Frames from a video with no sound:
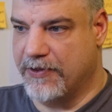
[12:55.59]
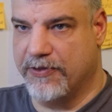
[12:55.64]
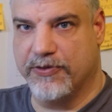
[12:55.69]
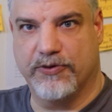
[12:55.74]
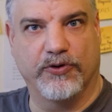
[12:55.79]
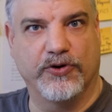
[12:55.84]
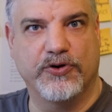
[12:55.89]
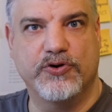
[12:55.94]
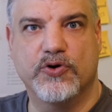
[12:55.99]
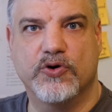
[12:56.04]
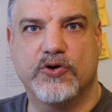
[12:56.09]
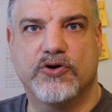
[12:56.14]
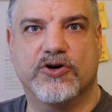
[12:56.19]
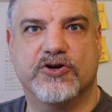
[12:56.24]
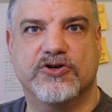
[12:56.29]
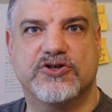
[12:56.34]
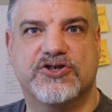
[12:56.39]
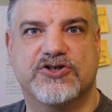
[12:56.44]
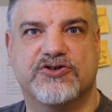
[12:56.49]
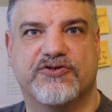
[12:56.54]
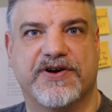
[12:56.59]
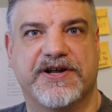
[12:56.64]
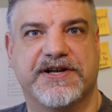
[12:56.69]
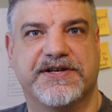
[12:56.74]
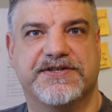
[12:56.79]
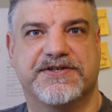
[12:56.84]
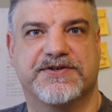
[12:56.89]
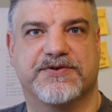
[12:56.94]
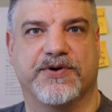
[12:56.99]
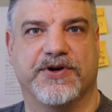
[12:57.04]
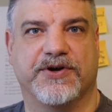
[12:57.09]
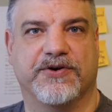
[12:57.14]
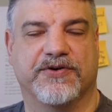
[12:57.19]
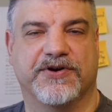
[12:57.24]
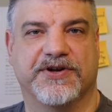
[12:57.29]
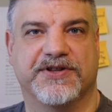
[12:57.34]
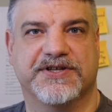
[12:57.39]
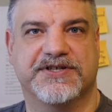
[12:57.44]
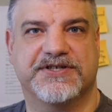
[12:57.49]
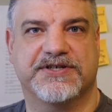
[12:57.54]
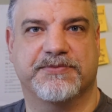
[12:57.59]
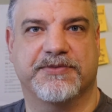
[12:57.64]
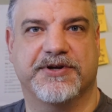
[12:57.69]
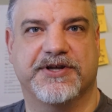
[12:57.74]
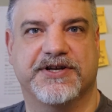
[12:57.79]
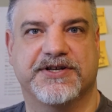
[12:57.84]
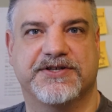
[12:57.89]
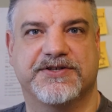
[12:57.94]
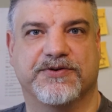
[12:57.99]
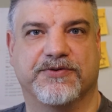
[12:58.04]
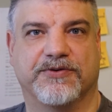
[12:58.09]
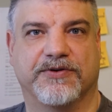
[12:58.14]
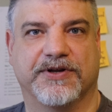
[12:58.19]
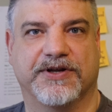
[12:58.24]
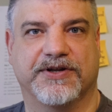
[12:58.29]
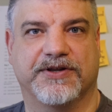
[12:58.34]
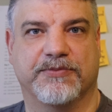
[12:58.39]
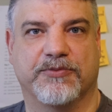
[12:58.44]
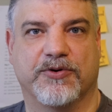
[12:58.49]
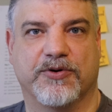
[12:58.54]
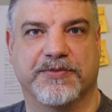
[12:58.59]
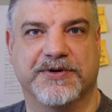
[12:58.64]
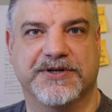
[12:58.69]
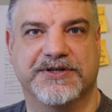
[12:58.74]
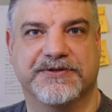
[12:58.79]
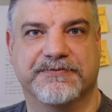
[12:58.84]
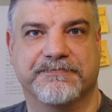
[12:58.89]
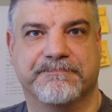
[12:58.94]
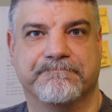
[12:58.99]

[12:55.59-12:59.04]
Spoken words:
There are no constraints going on in this domain at all at the moment.